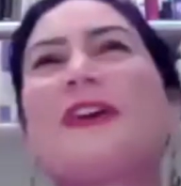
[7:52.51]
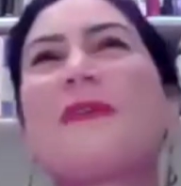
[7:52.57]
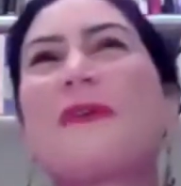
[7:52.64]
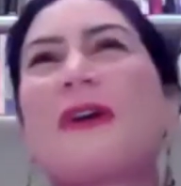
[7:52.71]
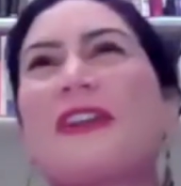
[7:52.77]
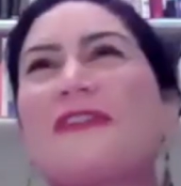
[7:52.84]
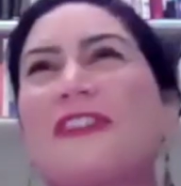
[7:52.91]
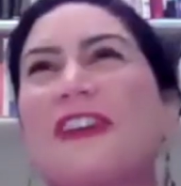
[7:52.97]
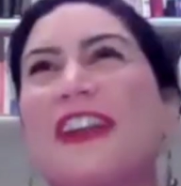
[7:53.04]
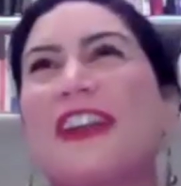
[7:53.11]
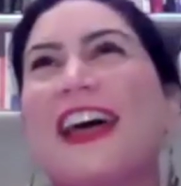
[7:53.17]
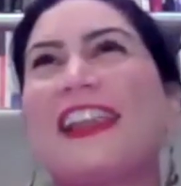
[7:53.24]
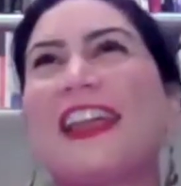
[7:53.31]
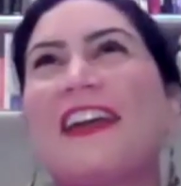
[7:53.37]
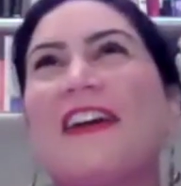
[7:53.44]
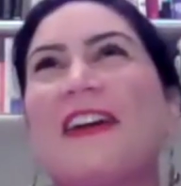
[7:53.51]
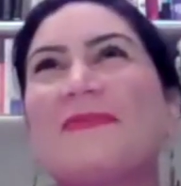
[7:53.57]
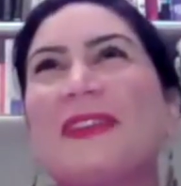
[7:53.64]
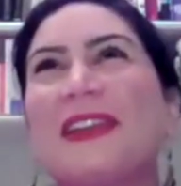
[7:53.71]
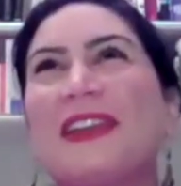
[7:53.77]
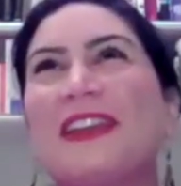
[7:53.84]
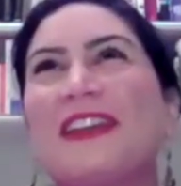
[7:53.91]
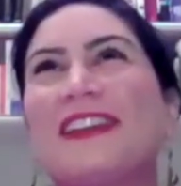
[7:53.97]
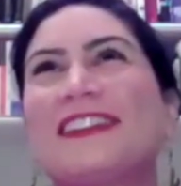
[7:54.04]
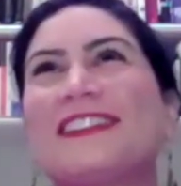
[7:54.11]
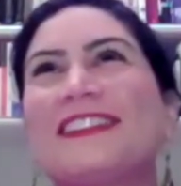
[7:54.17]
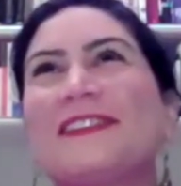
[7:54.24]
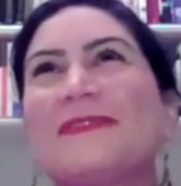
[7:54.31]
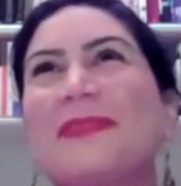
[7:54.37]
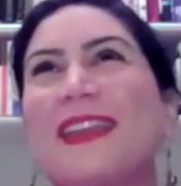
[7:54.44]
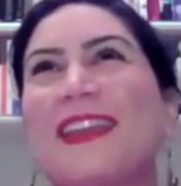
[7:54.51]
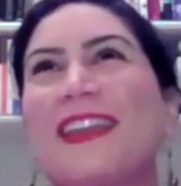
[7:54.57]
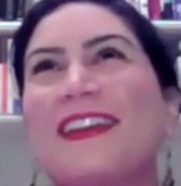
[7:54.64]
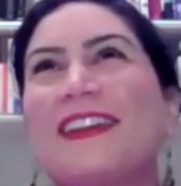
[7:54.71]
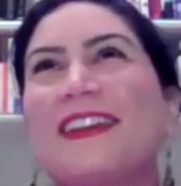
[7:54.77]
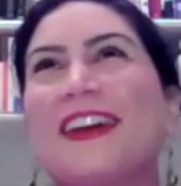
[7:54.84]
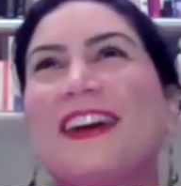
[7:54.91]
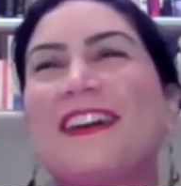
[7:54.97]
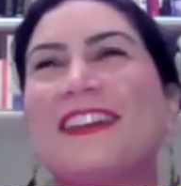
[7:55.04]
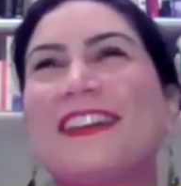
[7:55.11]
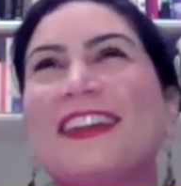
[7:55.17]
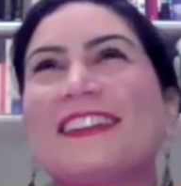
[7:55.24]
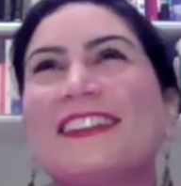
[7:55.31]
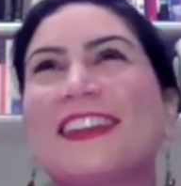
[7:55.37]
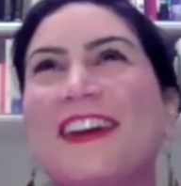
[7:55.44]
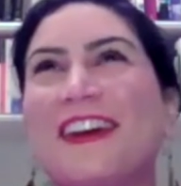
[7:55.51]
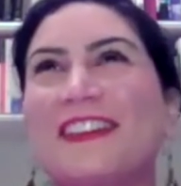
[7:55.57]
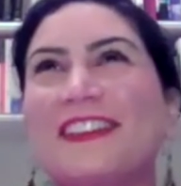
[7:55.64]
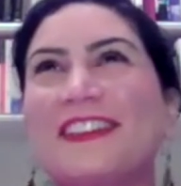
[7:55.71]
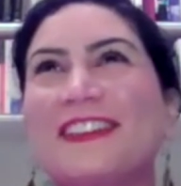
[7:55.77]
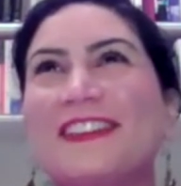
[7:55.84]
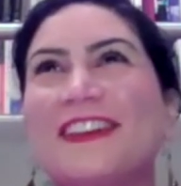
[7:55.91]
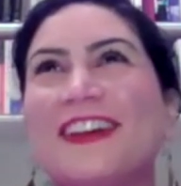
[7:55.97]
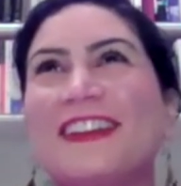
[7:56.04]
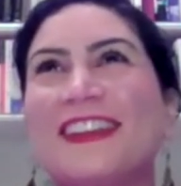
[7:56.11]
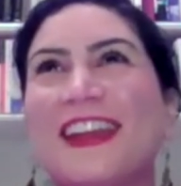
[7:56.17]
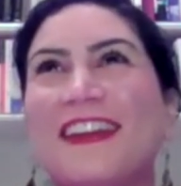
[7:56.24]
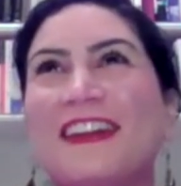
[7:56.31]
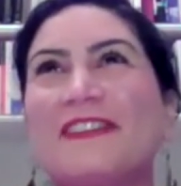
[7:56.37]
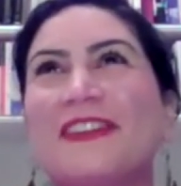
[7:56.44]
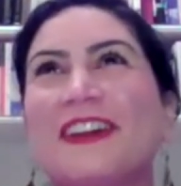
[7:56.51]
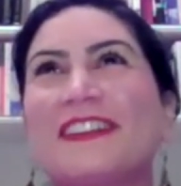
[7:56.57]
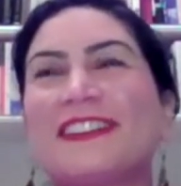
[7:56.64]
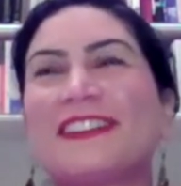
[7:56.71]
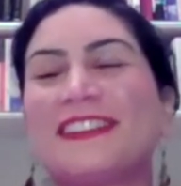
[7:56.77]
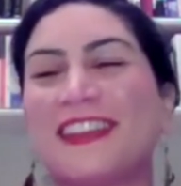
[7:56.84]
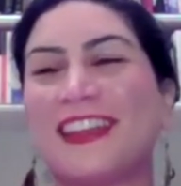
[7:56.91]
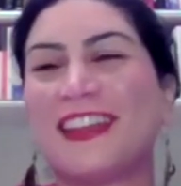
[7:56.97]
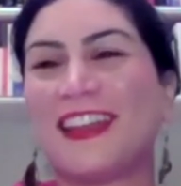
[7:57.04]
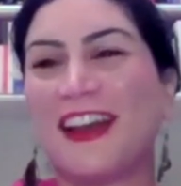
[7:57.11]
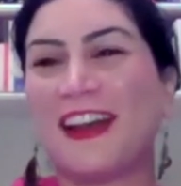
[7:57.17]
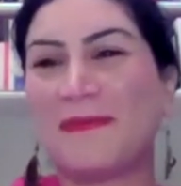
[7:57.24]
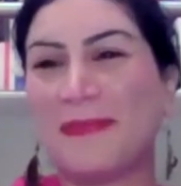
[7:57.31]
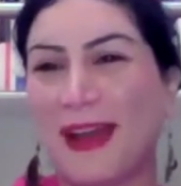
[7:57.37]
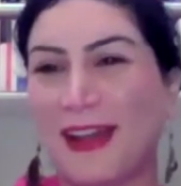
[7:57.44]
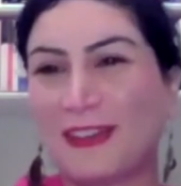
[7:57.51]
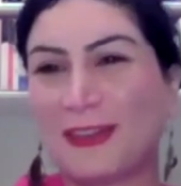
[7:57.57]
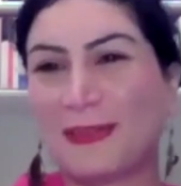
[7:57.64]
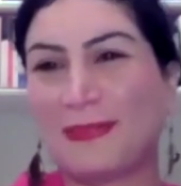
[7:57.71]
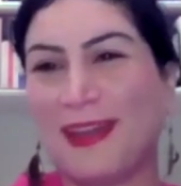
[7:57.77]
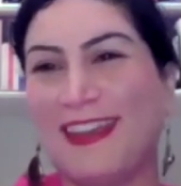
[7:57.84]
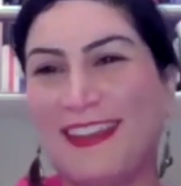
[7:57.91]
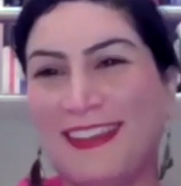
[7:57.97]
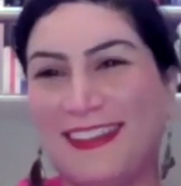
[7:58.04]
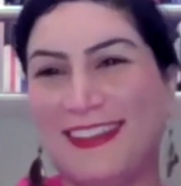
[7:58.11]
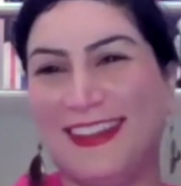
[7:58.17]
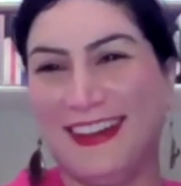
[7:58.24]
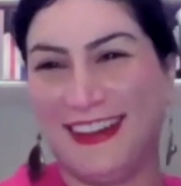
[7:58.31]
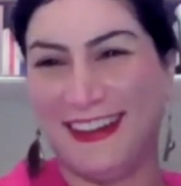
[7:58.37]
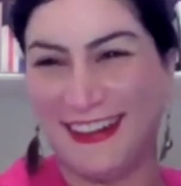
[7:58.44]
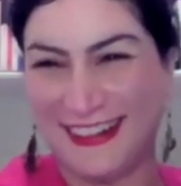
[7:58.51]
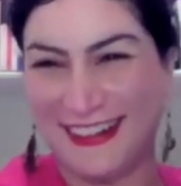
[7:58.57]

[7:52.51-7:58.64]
so weird for an LA Armenian to be going to go to a Yerevantsi matchmaker.